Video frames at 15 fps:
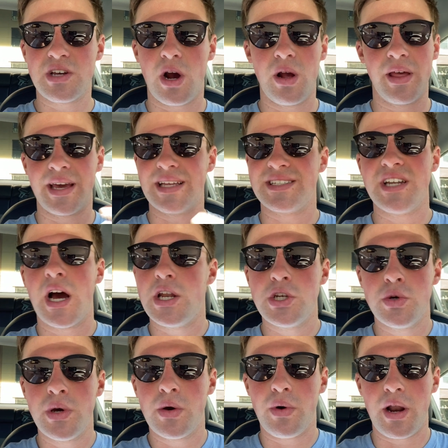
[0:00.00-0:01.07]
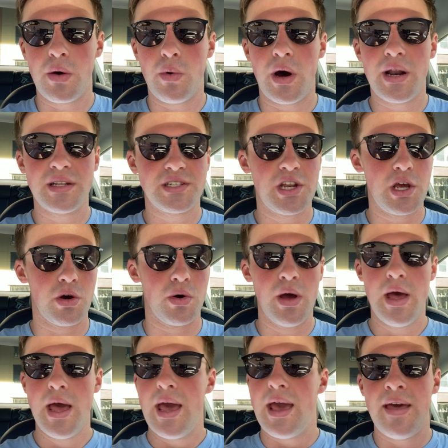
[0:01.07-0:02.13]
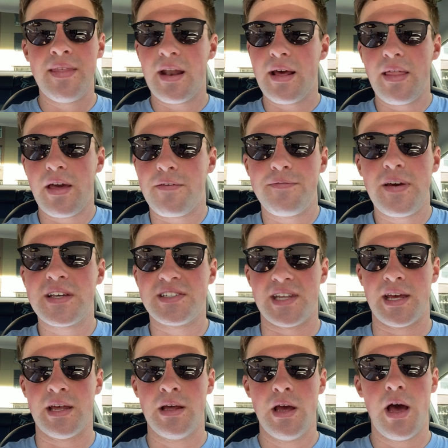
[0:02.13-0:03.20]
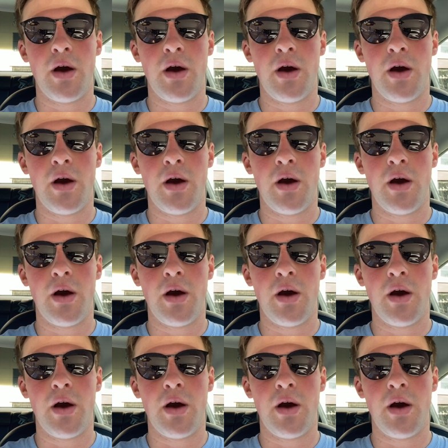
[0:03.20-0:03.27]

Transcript: like it's not doing what I want it to do. And then I like fixed it.